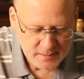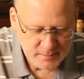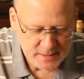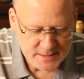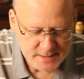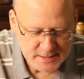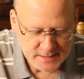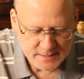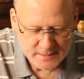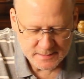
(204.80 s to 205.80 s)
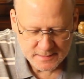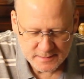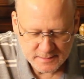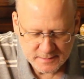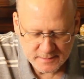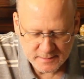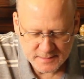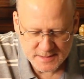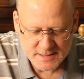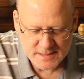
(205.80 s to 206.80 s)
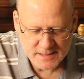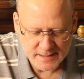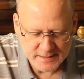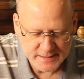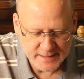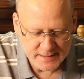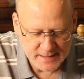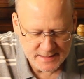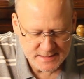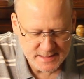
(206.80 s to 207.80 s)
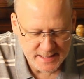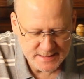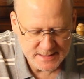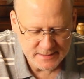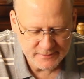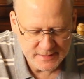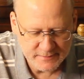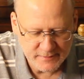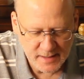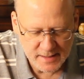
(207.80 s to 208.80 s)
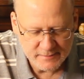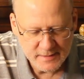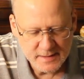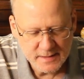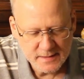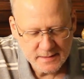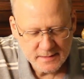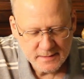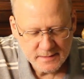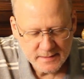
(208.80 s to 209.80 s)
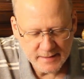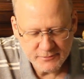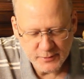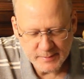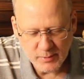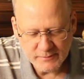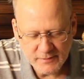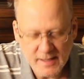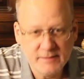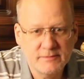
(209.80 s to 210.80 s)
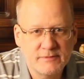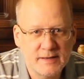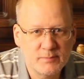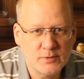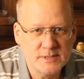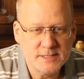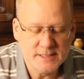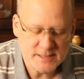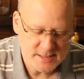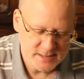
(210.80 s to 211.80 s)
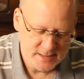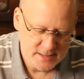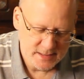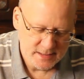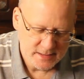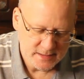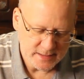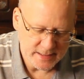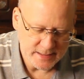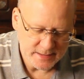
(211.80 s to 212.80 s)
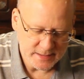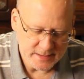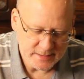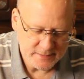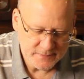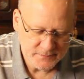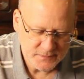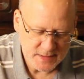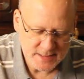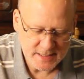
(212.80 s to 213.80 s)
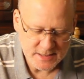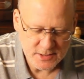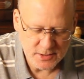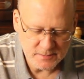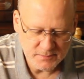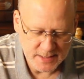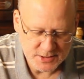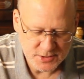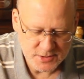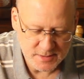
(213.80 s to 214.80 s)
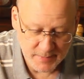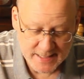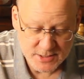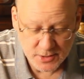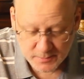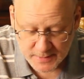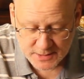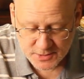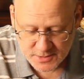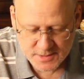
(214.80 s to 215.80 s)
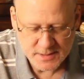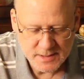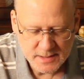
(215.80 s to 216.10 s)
but this is like the kit lens, the 18 to 55, f3.5 to 5.6. And it takes good pictures and makes good pictures,